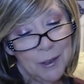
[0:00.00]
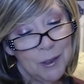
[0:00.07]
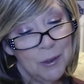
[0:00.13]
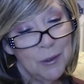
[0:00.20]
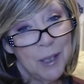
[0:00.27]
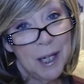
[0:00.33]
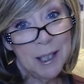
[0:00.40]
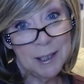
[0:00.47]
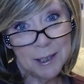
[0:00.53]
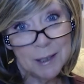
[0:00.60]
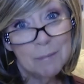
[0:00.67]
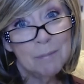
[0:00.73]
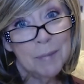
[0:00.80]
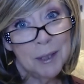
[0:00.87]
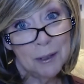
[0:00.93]
You guys
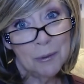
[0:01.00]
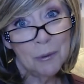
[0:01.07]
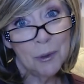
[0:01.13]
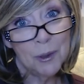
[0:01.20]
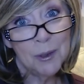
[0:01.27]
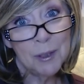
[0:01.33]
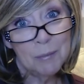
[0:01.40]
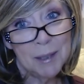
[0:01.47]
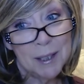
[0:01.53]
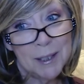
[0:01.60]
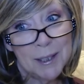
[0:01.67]
mean the world to me.